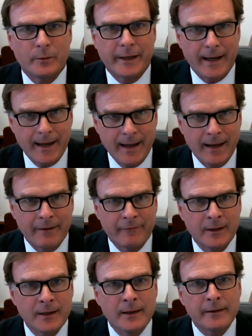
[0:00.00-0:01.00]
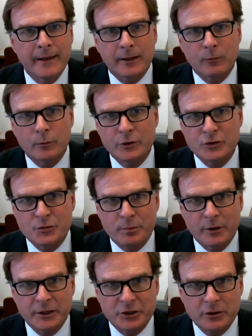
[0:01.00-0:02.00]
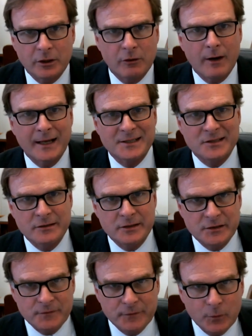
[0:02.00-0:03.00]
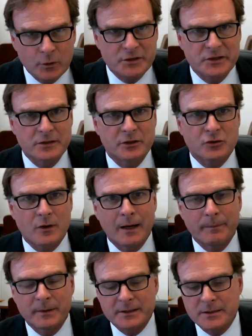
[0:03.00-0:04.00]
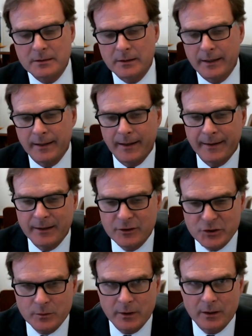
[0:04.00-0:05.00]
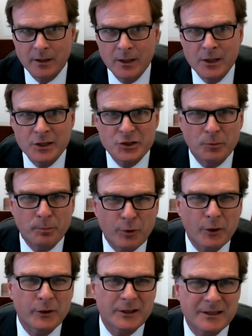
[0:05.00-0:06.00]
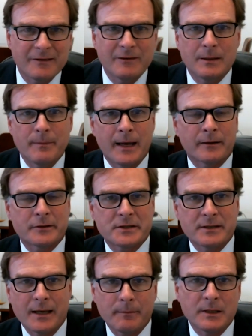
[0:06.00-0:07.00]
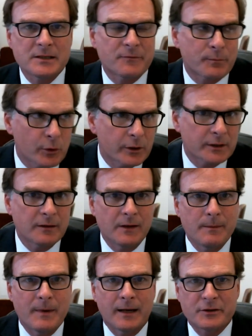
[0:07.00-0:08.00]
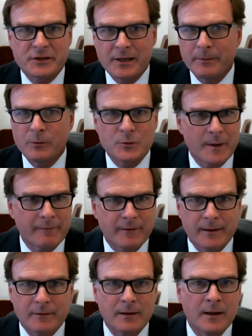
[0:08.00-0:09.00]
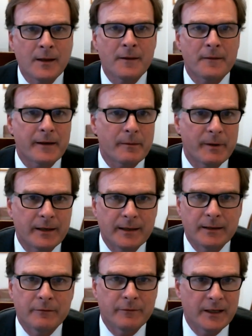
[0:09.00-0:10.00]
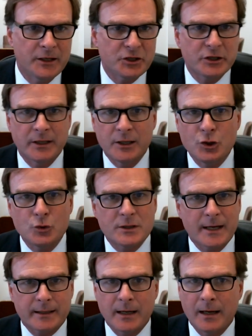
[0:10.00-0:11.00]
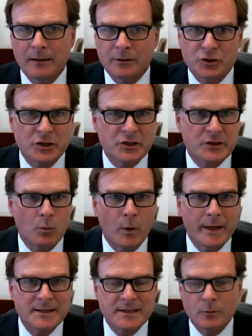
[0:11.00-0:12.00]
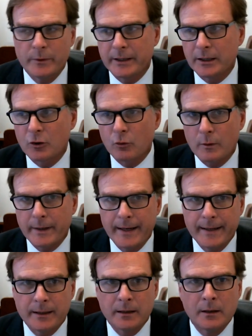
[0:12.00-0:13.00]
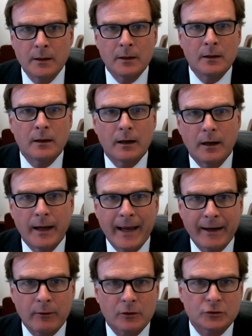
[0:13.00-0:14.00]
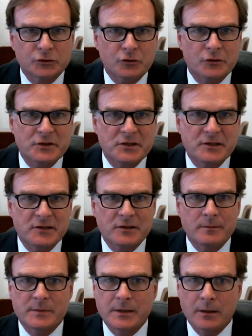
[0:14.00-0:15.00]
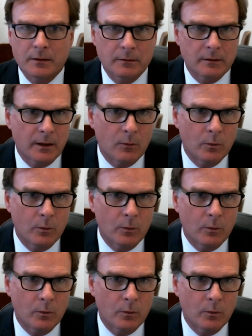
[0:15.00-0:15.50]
we have, that can reduce pressure on grasslands, forests in the tropics and elsewhere. So productivity matters. And that means if productivity matters, that means we have to think about innovation and new technologies and ways that we can create agricultural systems that